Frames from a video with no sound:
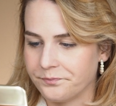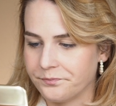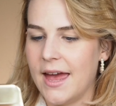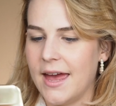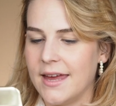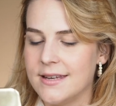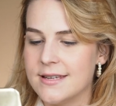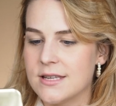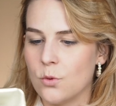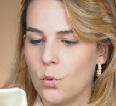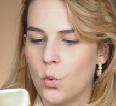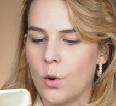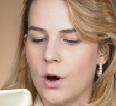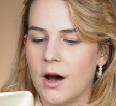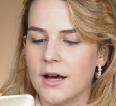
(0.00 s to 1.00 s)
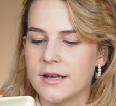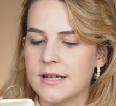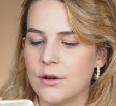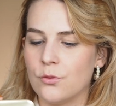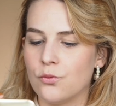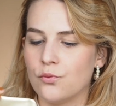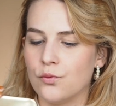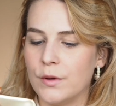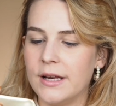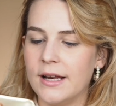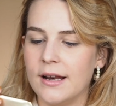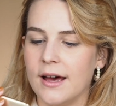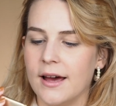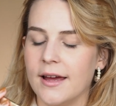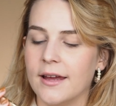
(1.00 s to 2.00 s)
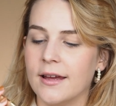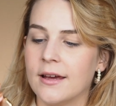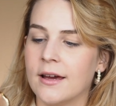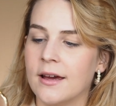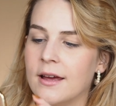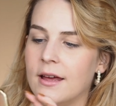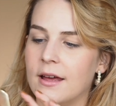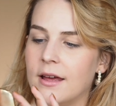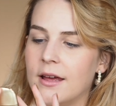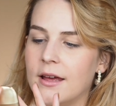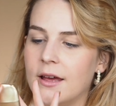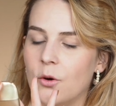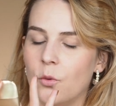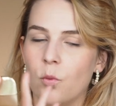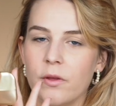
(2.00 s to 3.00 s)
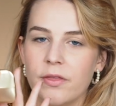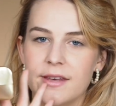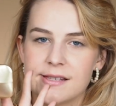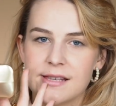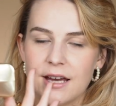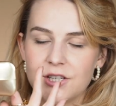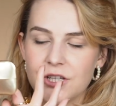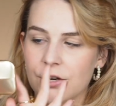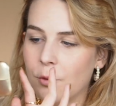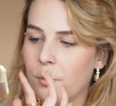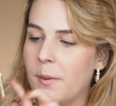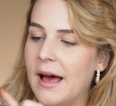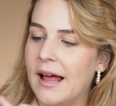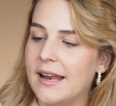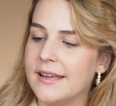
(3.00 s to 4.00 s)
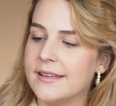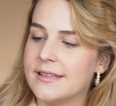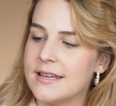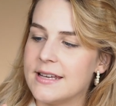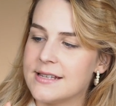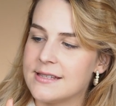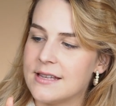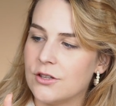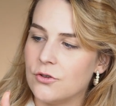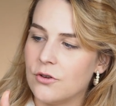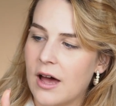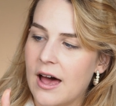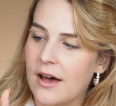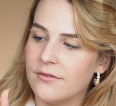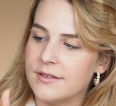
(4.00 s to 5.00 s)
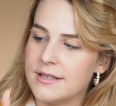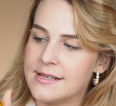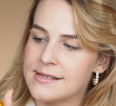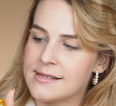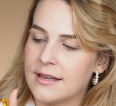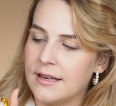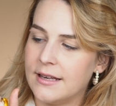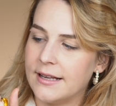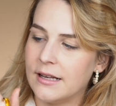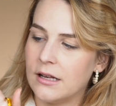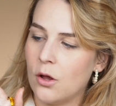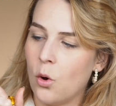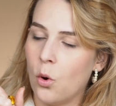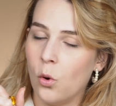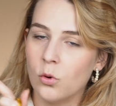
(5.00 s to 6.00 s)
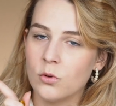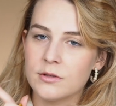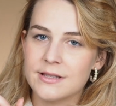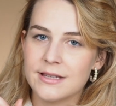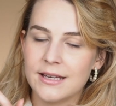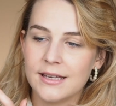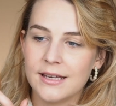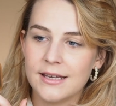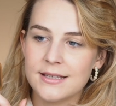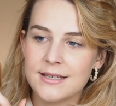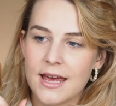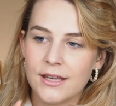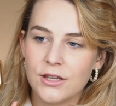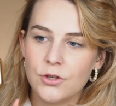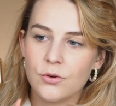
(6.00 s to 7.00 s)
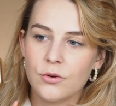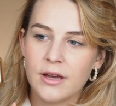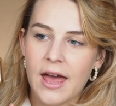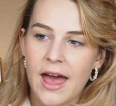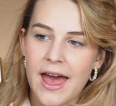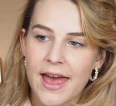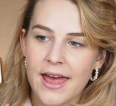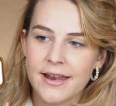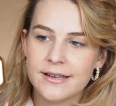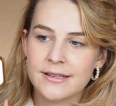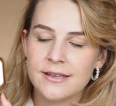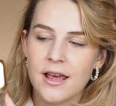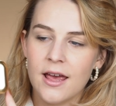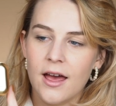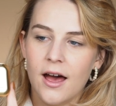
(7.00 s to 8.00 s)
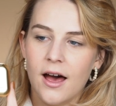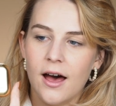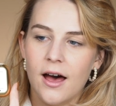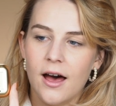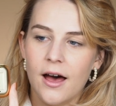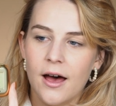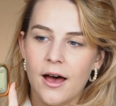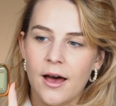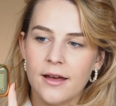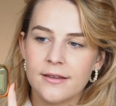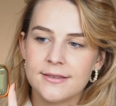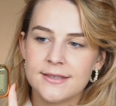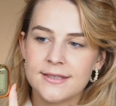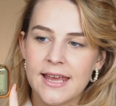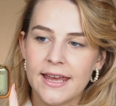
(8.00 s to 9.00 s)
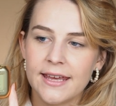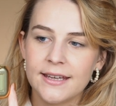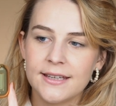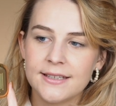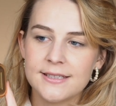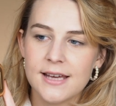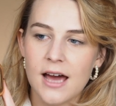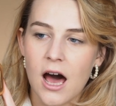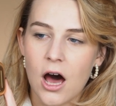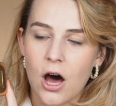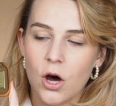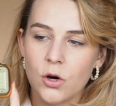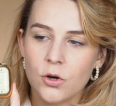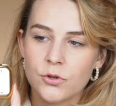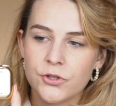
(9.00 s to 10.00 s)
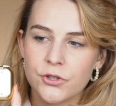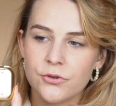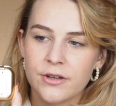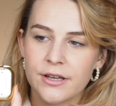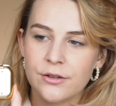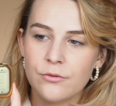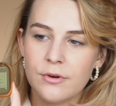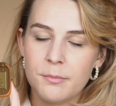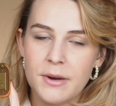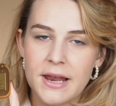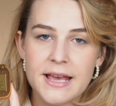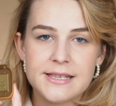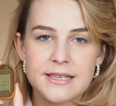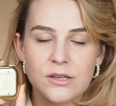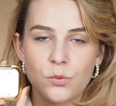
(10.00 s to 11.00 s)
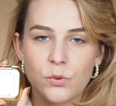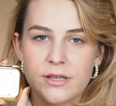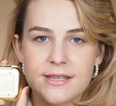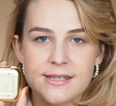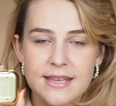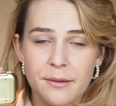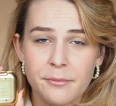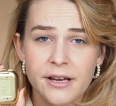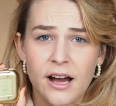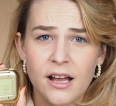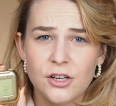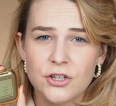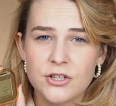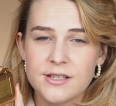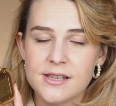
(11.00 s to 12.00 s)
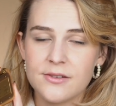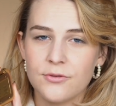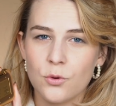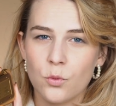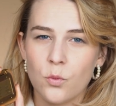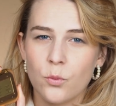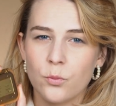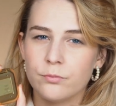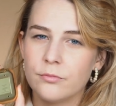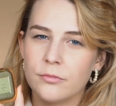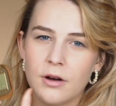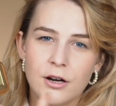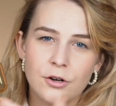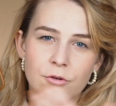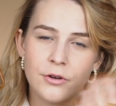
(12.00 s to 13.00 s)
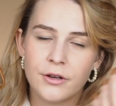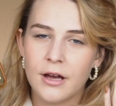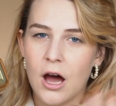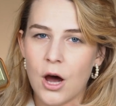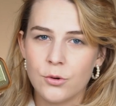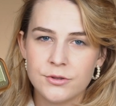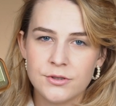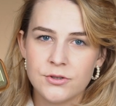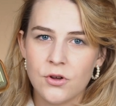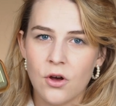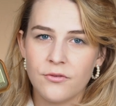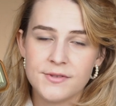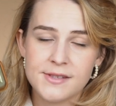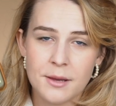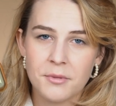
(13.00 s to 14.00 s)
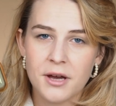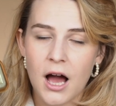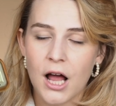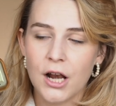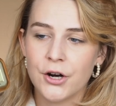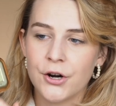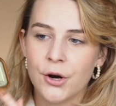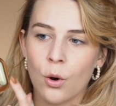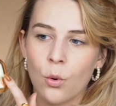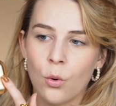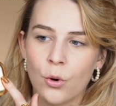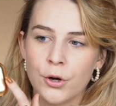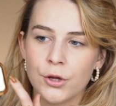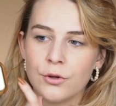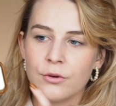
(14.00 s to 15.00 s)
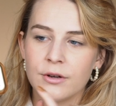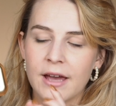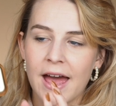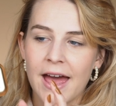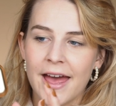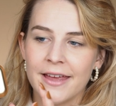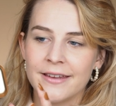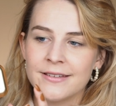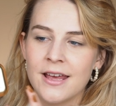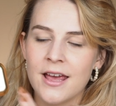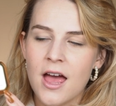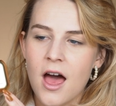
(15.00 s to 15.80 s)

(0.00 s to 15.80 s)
And what I really like with this eyeshadow palette is that you have these little holes in it and you can take it out, you can replace it with the same colors if you are going out of some color, or you can